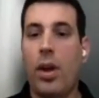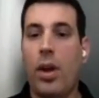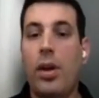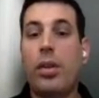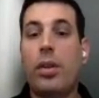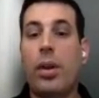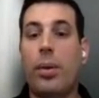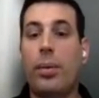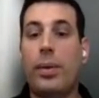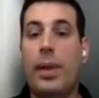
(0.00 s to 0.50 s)

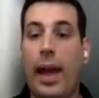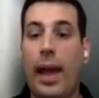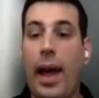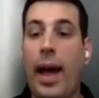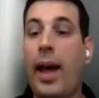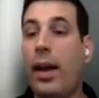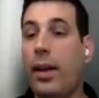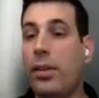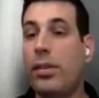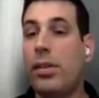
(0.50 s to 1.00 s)
So there
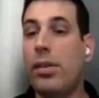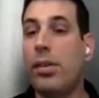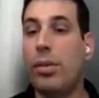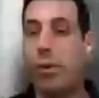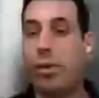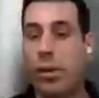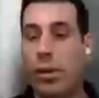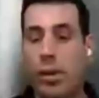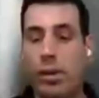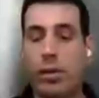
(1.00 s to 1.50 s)
are
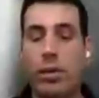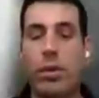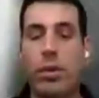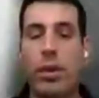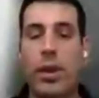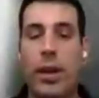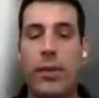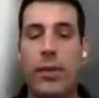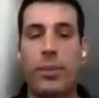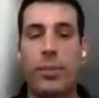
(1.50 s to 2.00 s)
solutions to
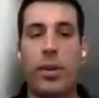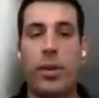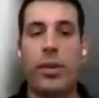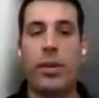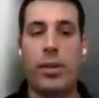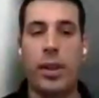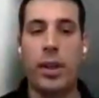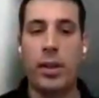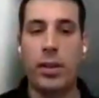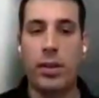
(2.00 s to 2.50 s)
do
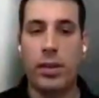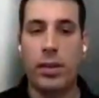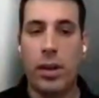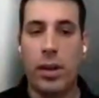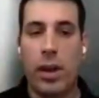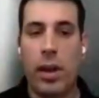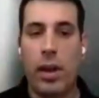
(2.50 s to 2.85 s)
11.6.